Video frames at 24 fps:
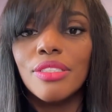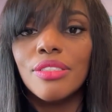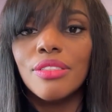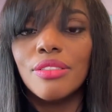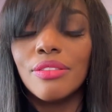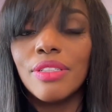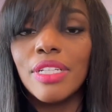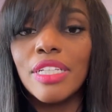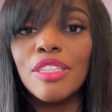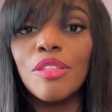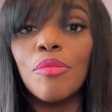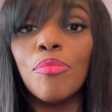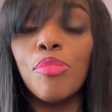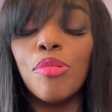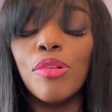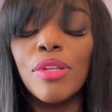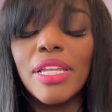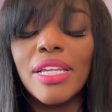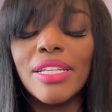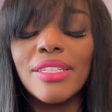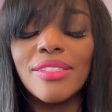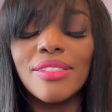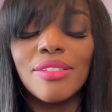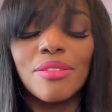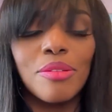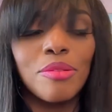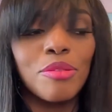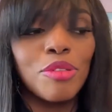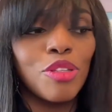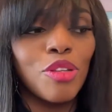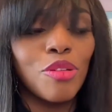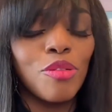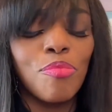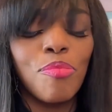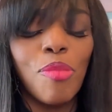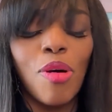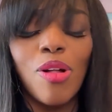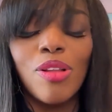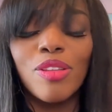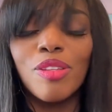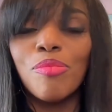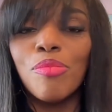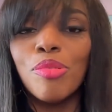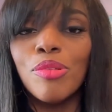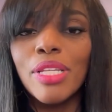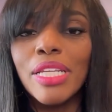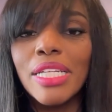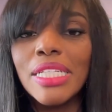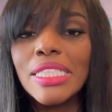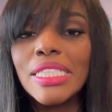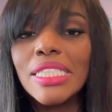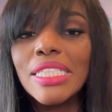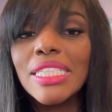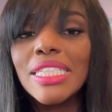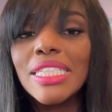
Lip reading: right? The bullet, sorry, the bullet.